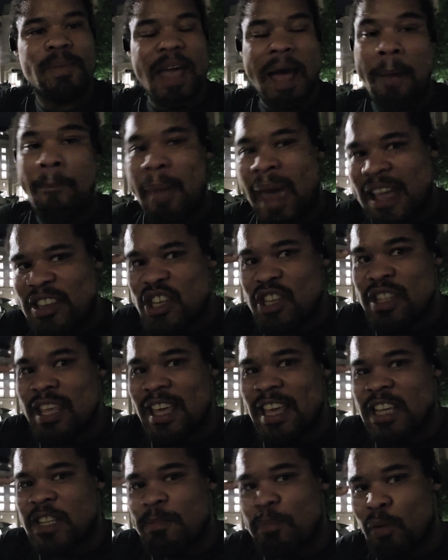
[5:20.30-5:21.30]
Imagine the
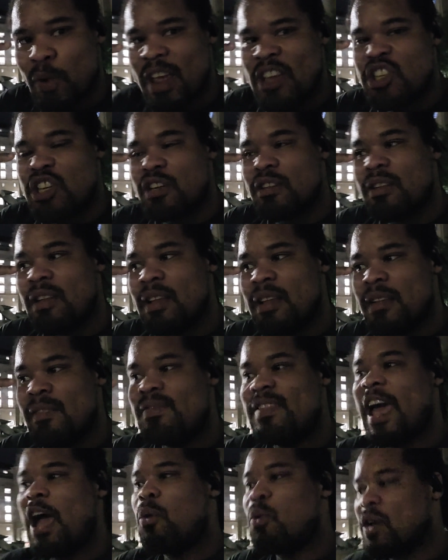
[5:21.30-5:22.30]
inspiration
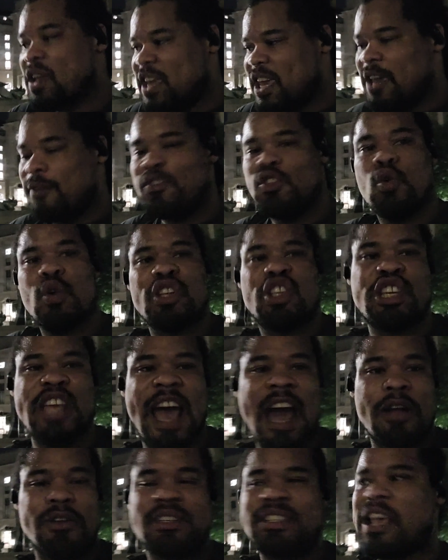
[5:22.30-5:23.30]
that will give to a
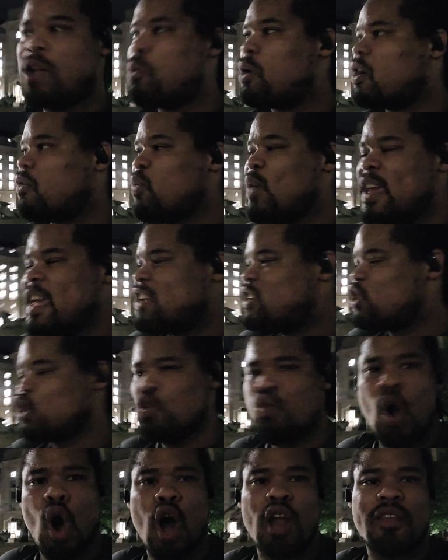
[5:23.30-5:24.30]
child to say, well, we can
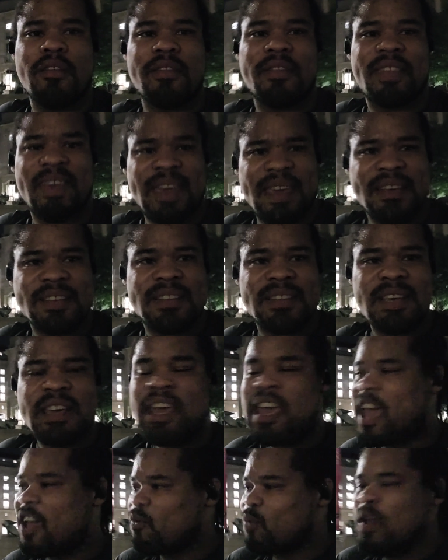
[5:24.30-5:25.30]
do all of this
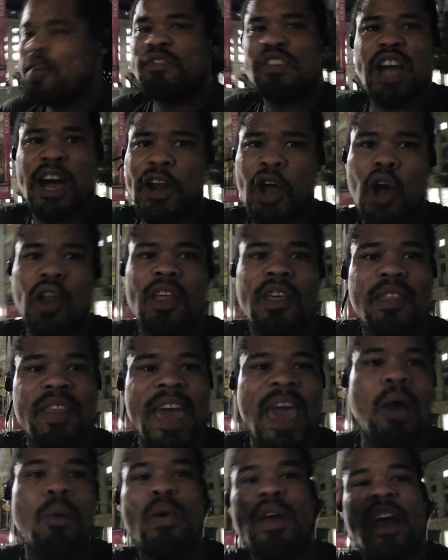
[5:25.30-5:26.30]
and we've done all of
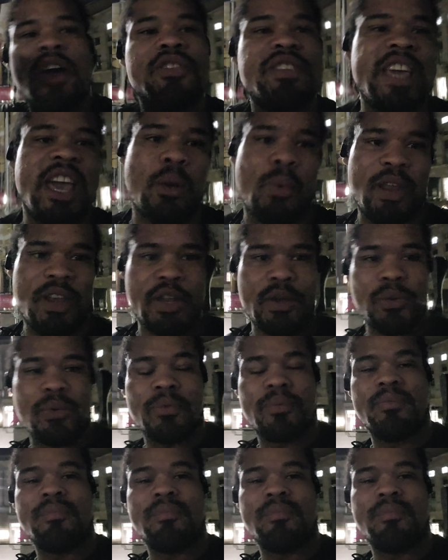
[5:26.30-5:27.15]
that. What else can we do?